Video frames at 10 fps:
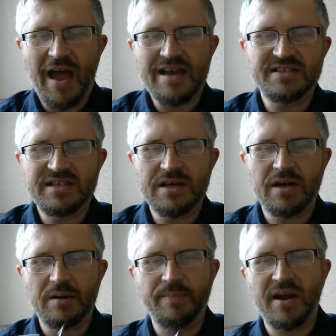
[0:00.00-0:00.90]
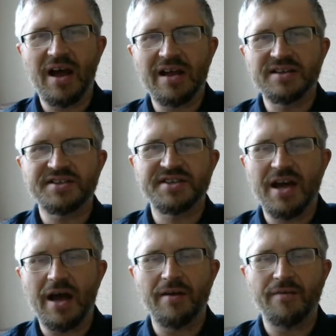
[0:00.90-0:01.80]
idea behind this
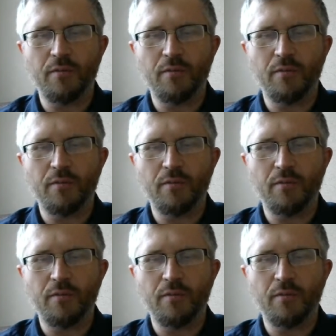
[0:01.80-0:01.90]
knife